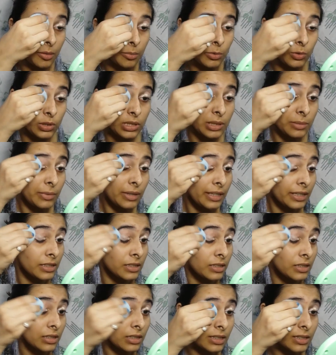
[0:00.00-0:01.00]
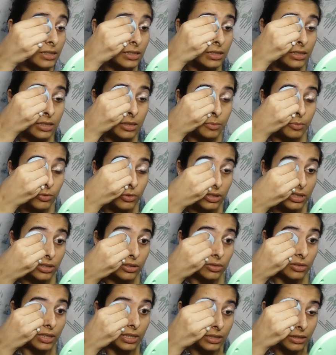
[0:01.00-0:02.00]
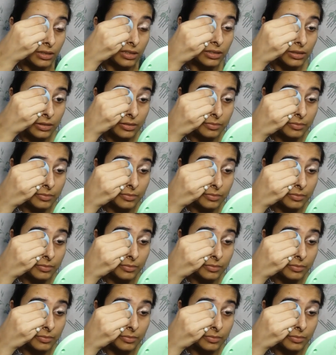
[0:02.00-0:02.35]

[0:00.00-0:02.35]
Beauty blender. Let's just put it together.